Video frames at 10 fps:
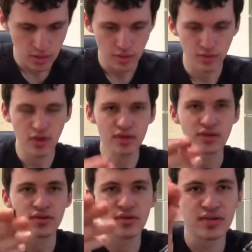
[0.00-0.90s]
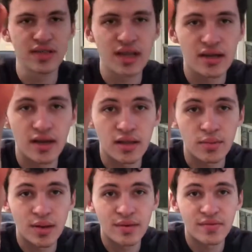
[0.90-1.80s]
You'll also notice that on the
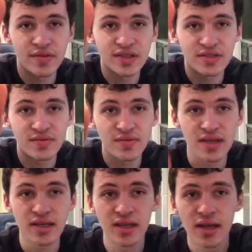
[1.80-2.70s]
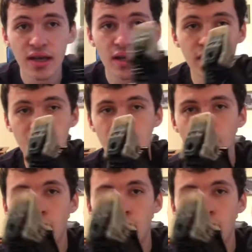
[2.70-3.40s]
bottom of his feet, there are